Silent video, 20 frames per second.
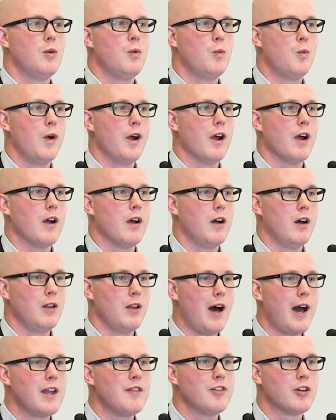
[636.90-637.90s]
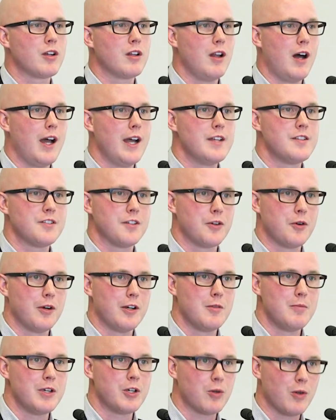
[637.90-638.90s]
where a lot of your clients are
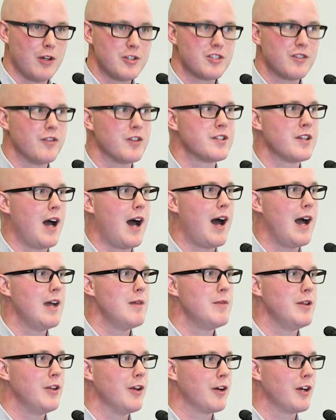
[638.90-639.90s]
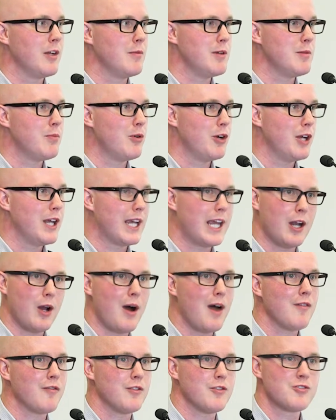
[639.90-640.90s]
going to be crunched for time and they're going to be putting in
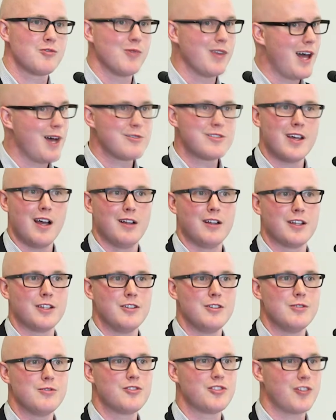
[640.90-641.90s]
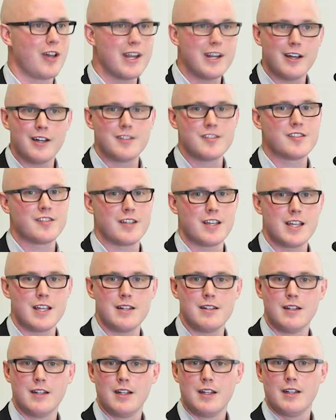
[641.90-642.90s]
offers without telling you, sight
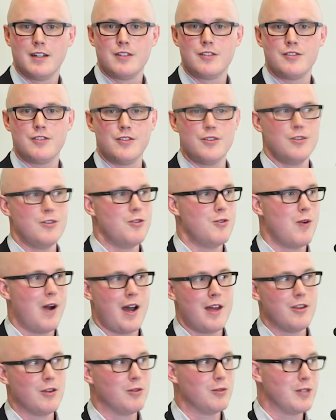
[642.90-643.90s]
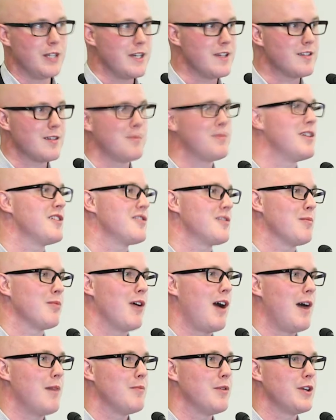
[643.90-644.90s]
unseen, to either lease a piece of
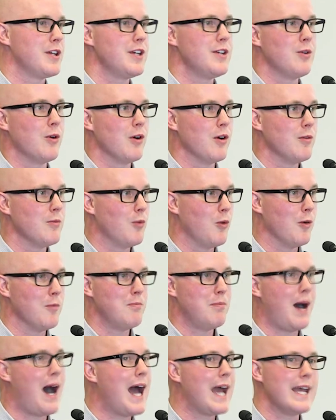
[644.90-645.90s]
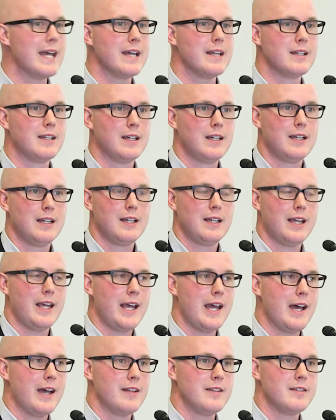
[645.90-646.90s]
property or buy it,
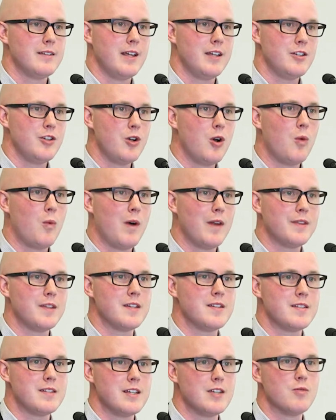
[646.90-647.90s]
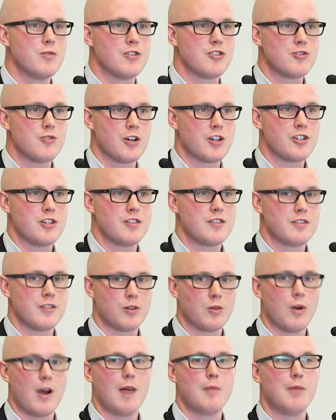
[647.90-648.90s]
and you don't want these deed restrictions to
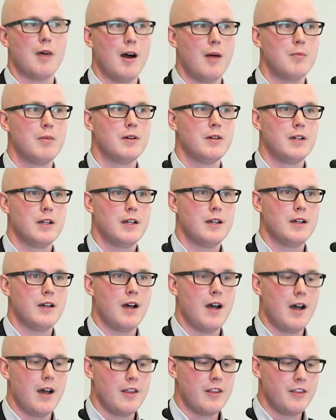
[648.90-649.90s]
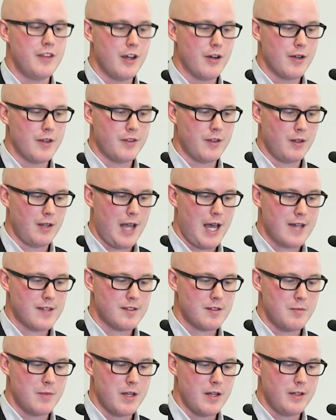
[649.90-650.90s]
crop up there at the
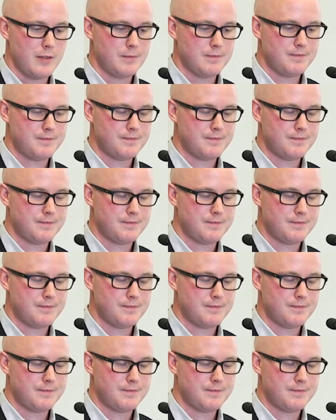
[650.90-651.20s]
last minute.